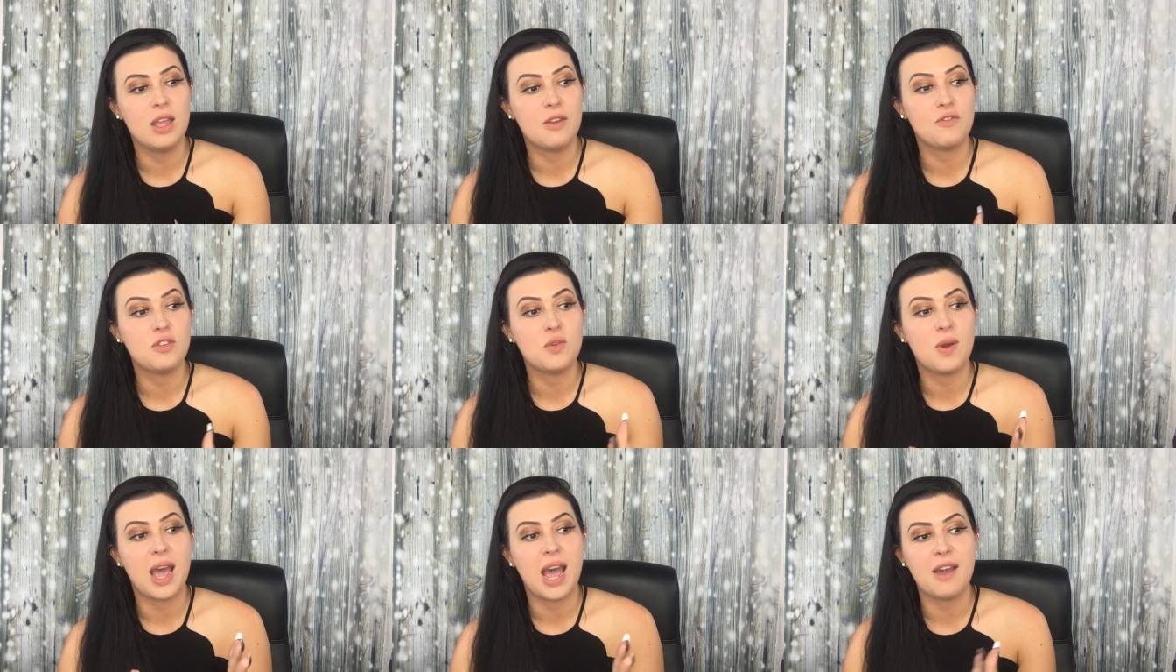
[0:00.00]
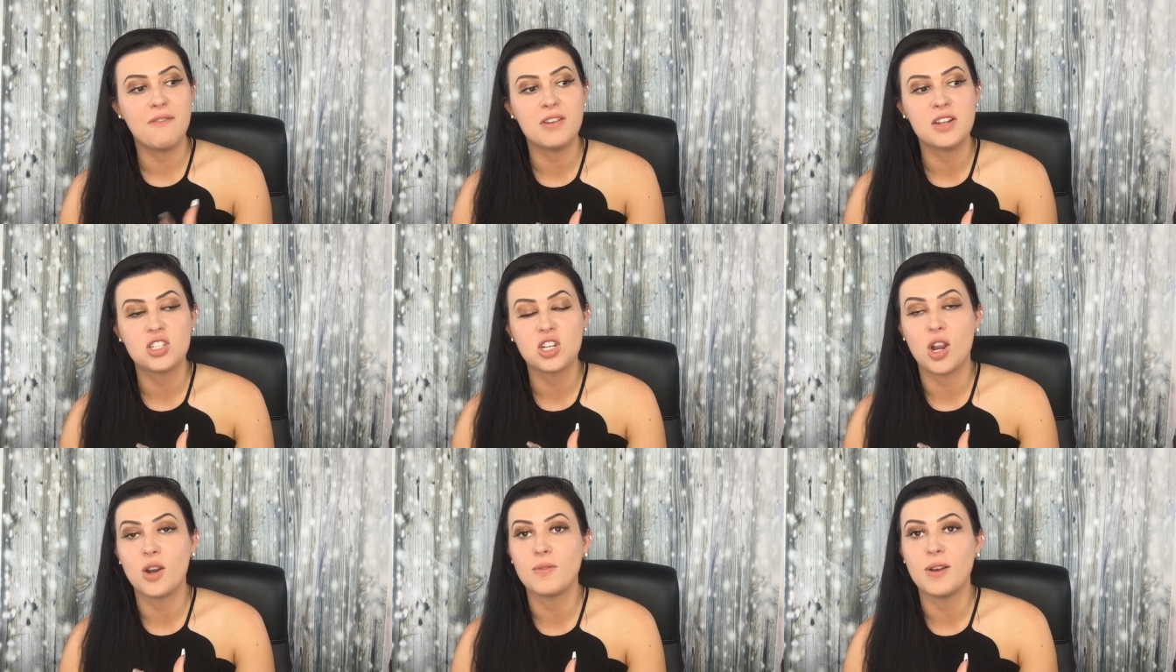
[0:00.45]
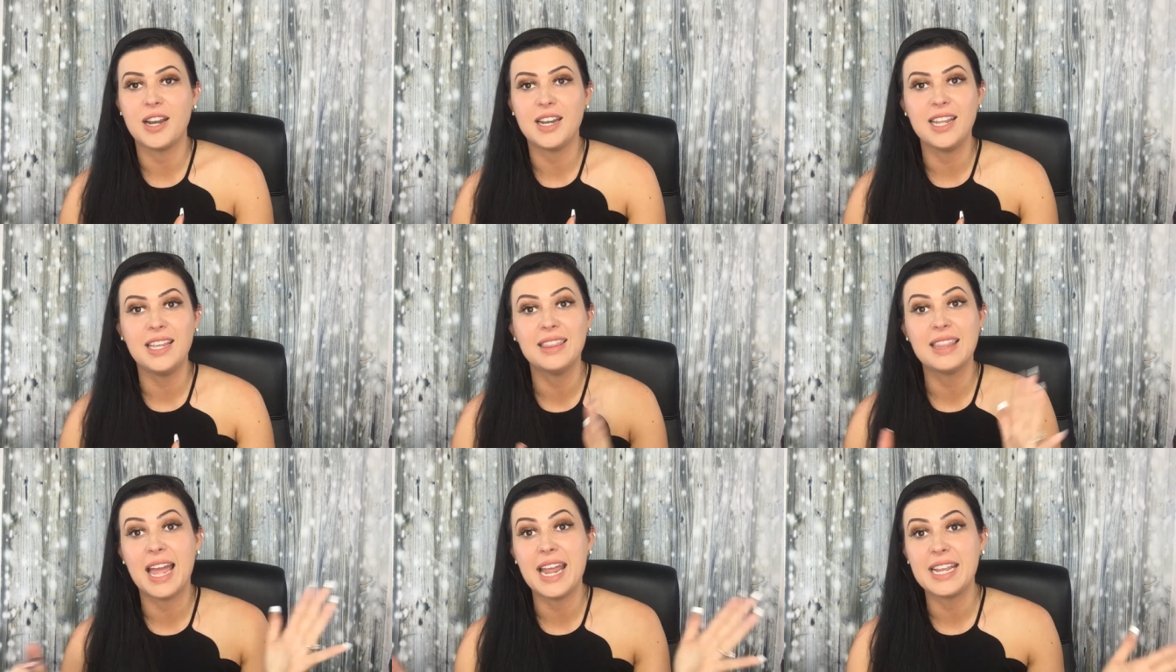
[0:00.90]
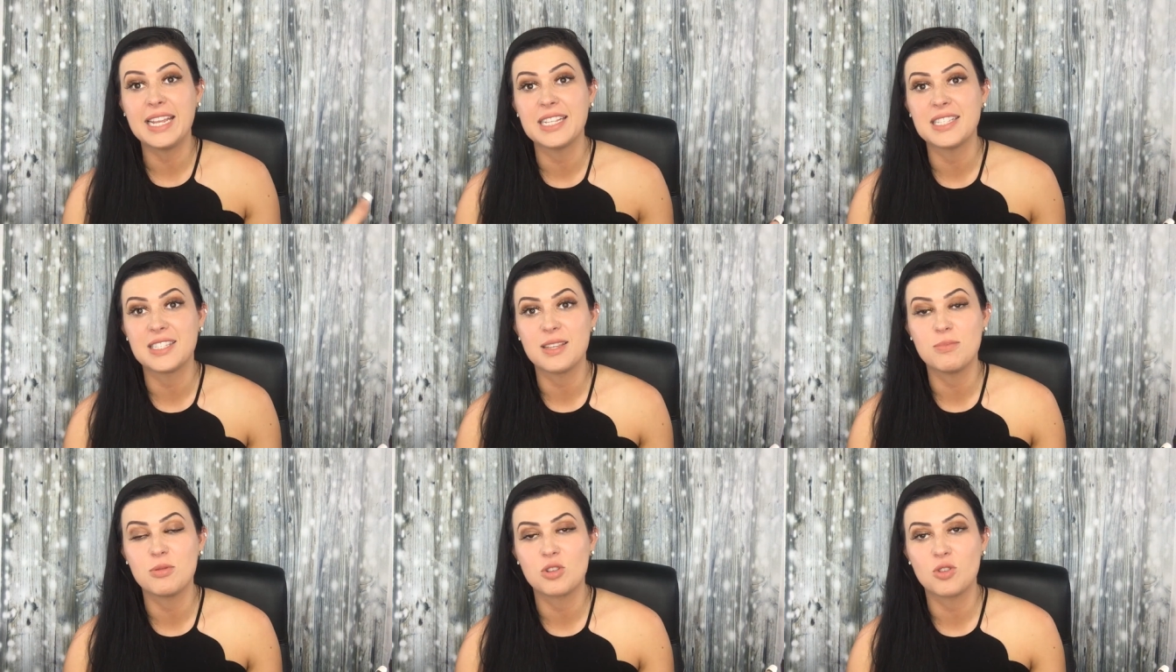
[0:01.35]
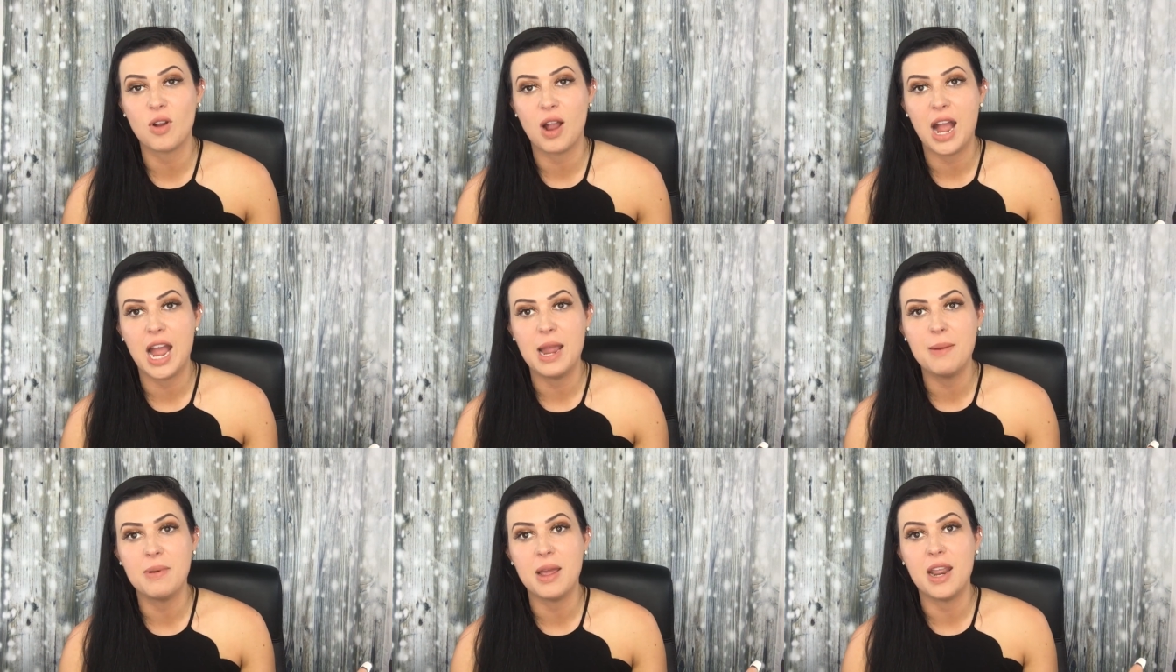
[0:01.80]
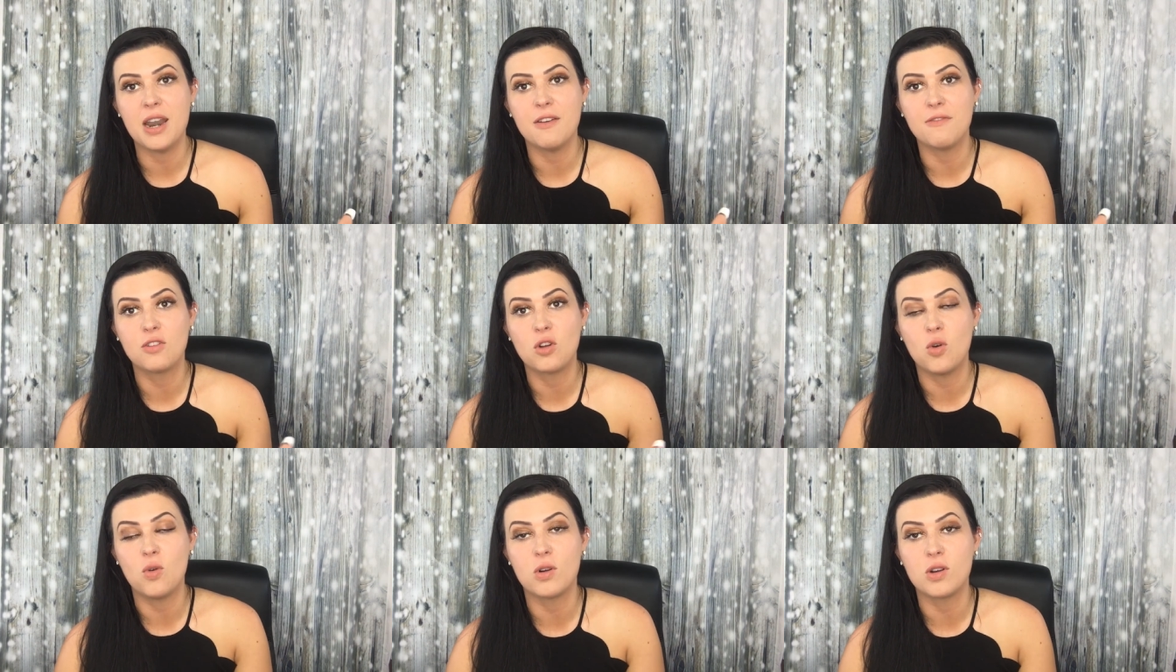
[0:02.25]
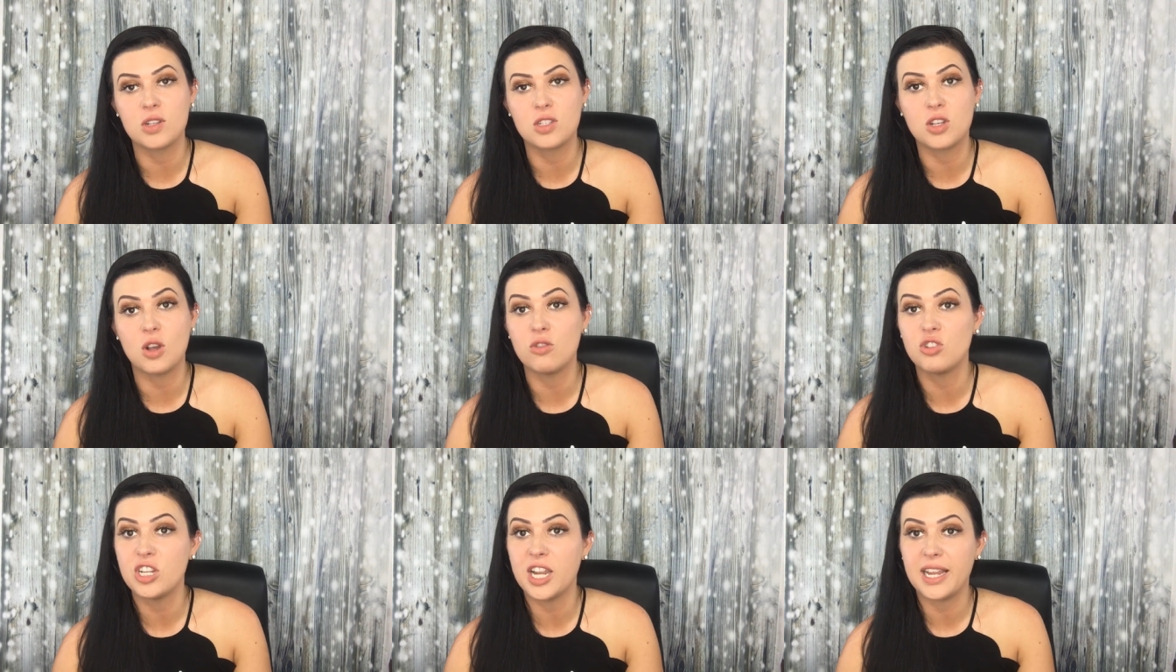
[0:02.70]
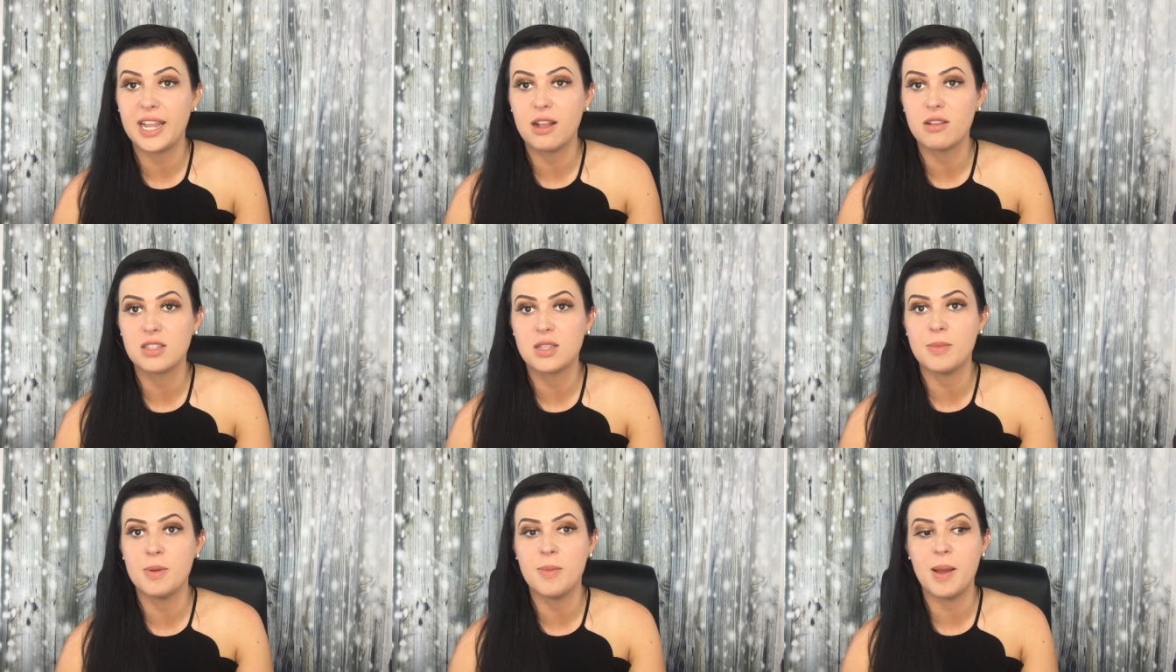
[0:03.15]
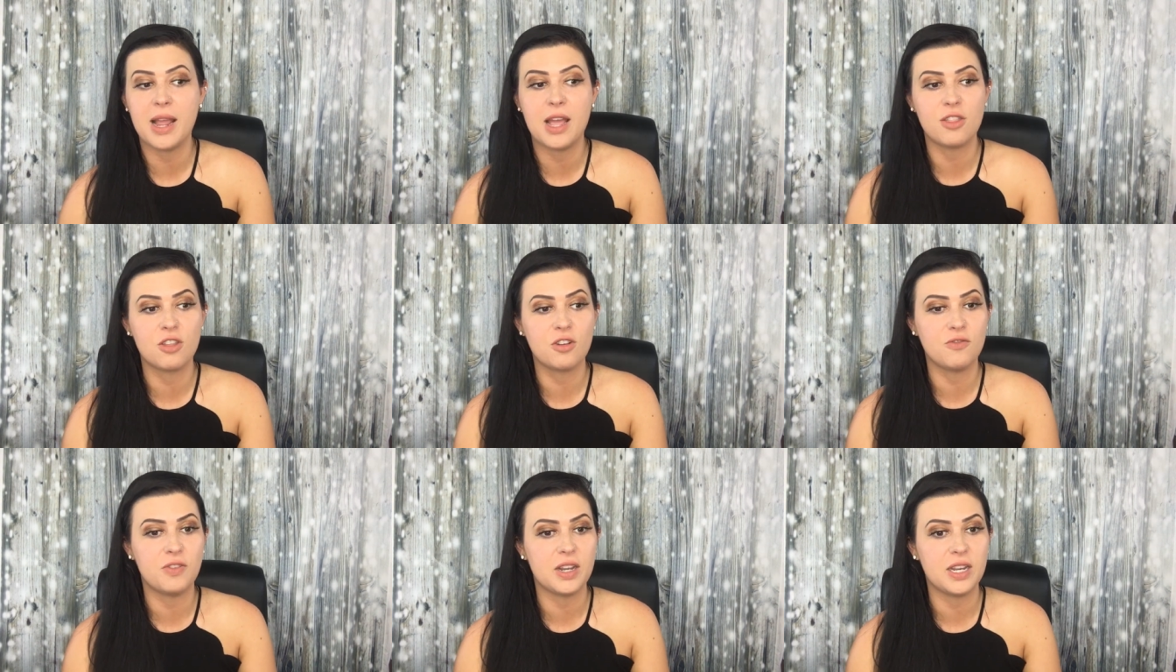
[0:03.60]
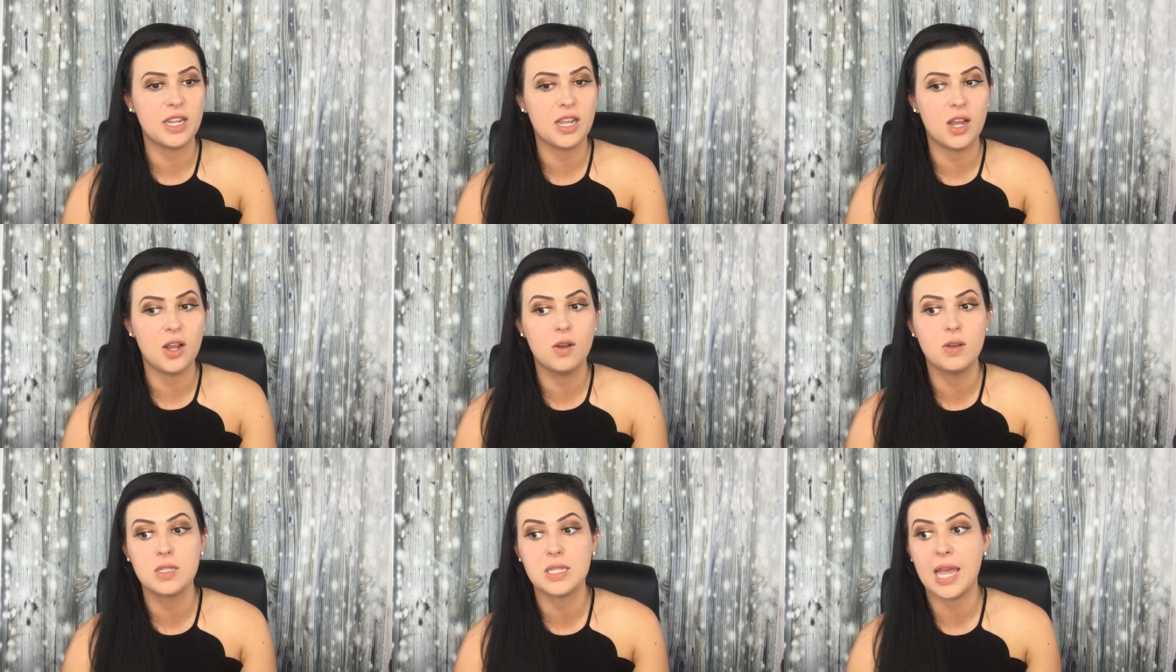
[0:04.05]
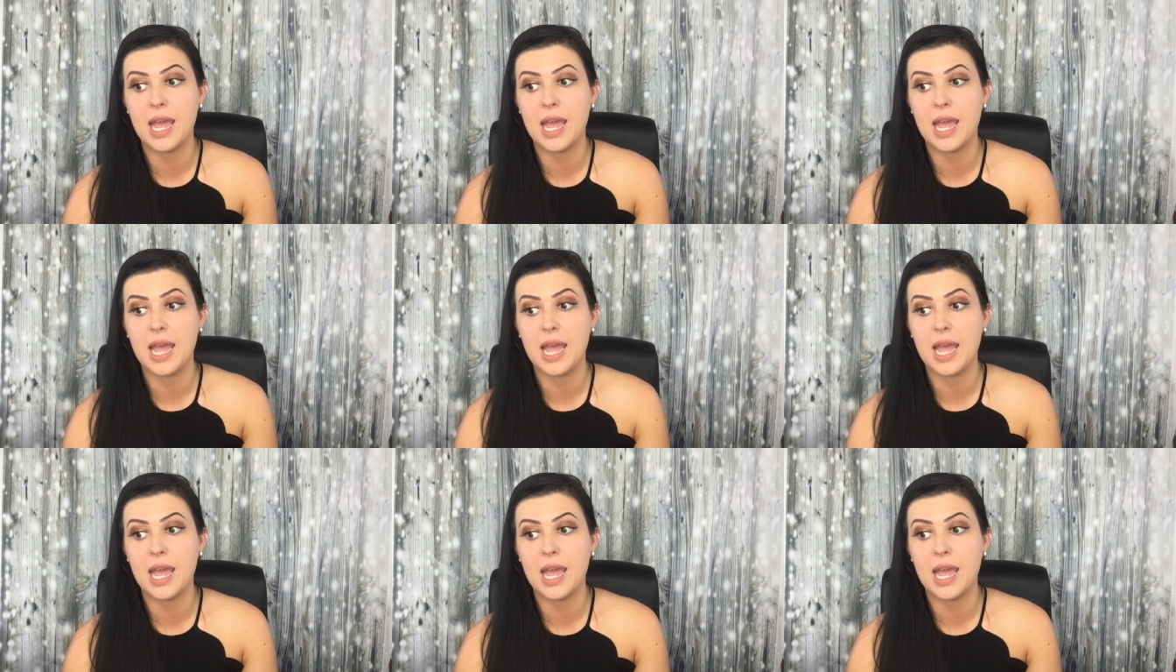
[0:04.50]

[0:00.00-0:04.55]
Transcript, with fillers: If you haven't already, like and subscribe, and of course, go check out some of my other videos,